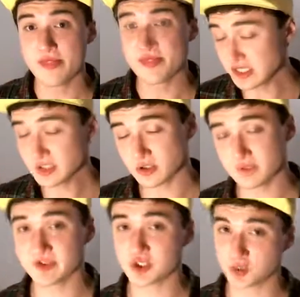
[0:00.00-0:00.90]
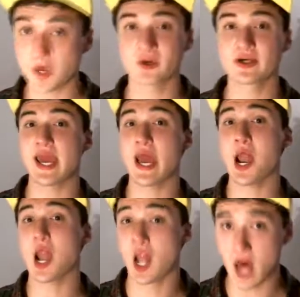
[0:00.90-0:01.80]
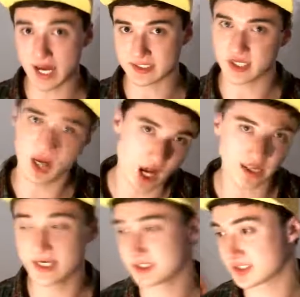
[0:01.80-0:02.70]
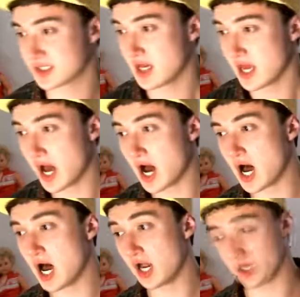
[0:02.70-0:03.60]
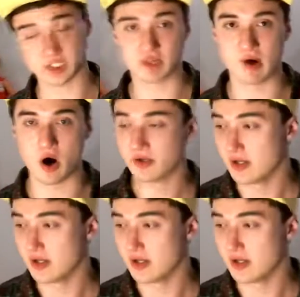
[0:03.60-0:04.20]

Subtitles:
Things are going to be struggling a lot against Electro Ball.